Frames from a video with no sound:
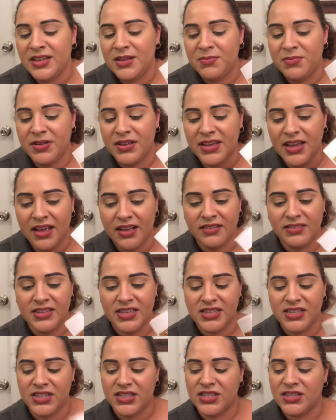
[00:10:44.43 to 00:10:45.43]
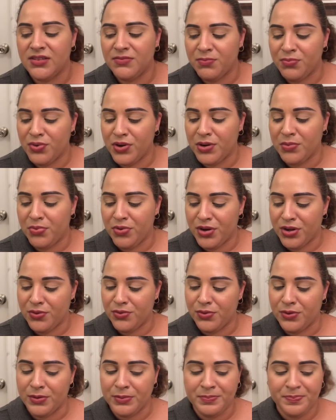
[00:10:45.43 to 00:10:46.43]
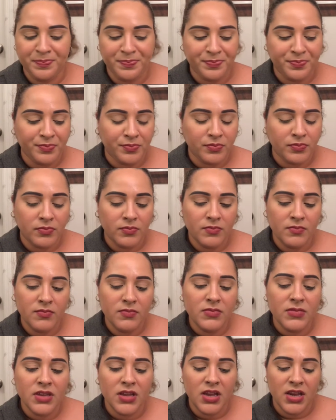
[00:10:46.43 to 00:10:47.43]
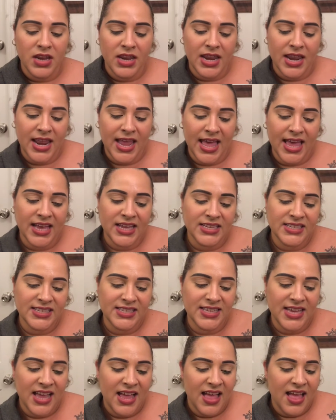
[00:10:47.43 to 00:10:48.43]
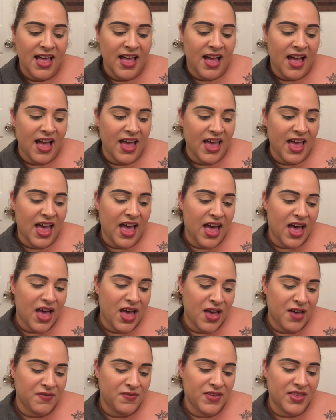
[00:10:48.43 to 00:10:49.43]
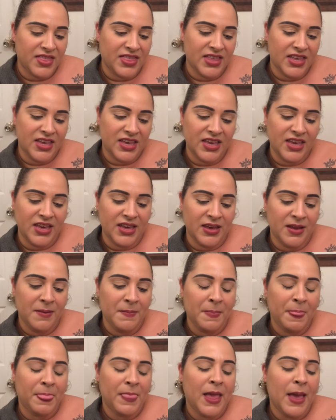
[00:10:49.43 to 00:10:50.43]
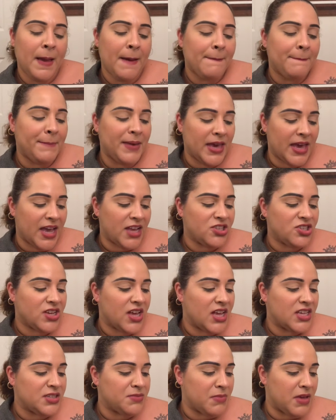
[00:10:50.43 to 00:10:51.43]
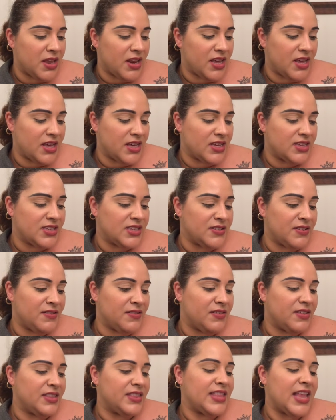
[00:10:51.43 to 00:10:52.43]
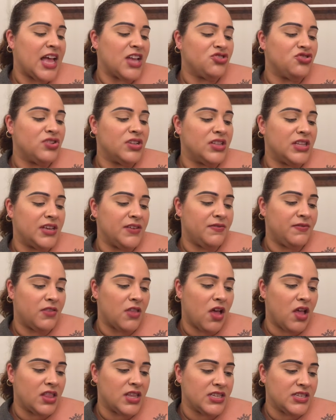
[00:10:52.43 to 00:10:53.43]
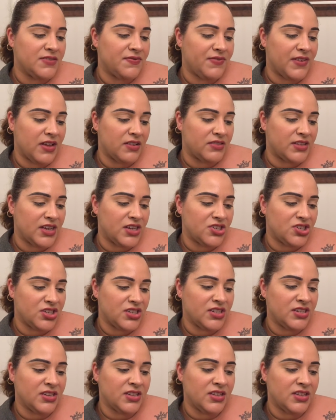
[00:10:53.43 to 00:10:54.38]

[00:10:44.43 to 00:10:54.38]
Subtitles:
But yeah, this is pretty cool. Next, I have the BH Cosmetics Naturally Flawless Foundation.